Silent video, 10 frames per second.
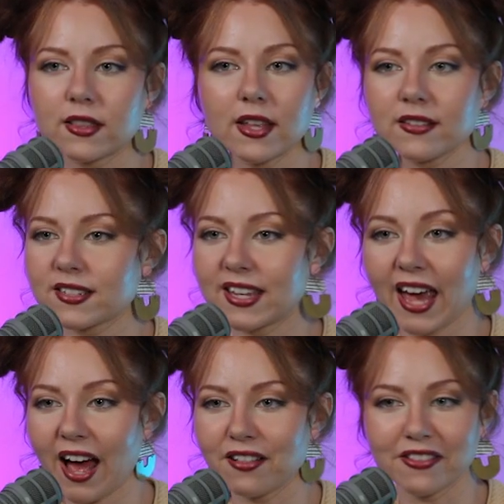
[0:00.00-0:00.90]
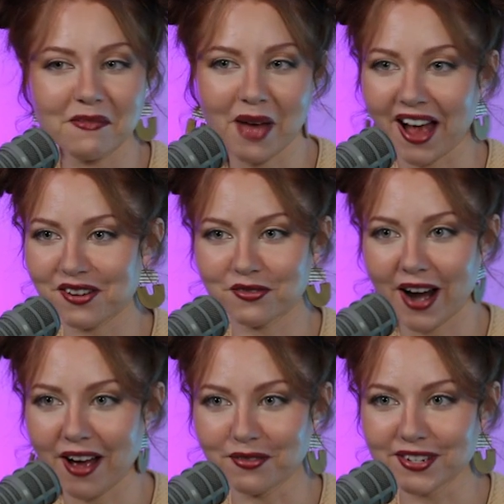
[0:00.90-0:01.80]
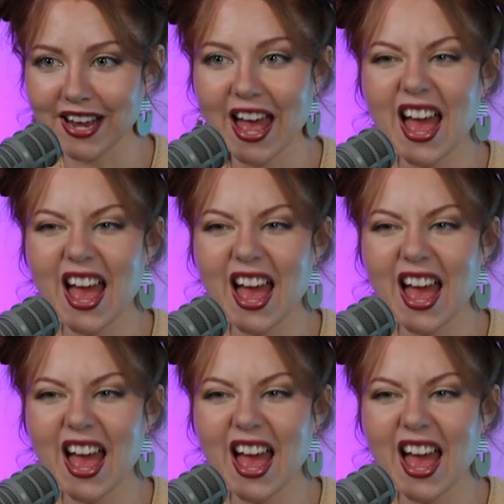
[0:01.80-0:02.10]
this gal in the background